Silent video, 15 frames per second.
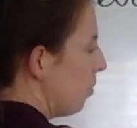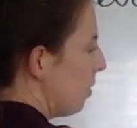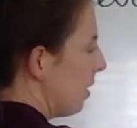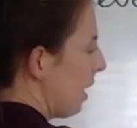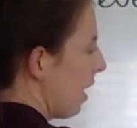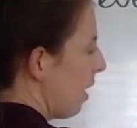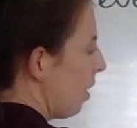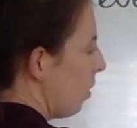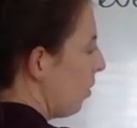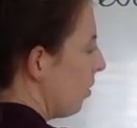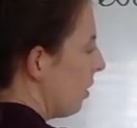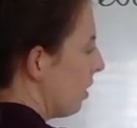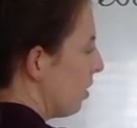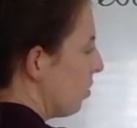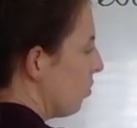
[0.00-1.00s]
but now
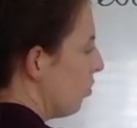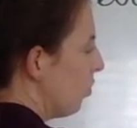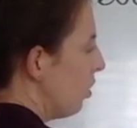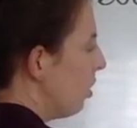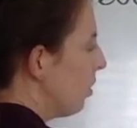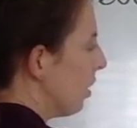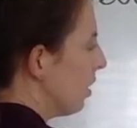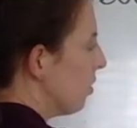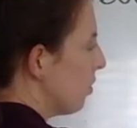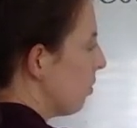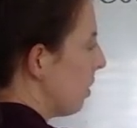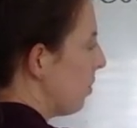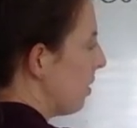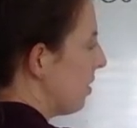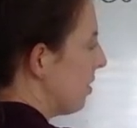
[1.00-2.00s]
there's fewer, so
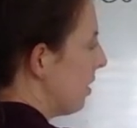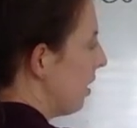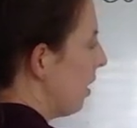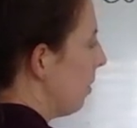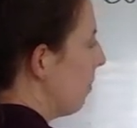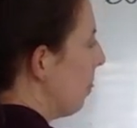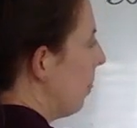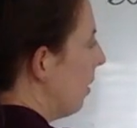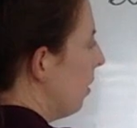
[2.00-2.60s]
maybe it's here.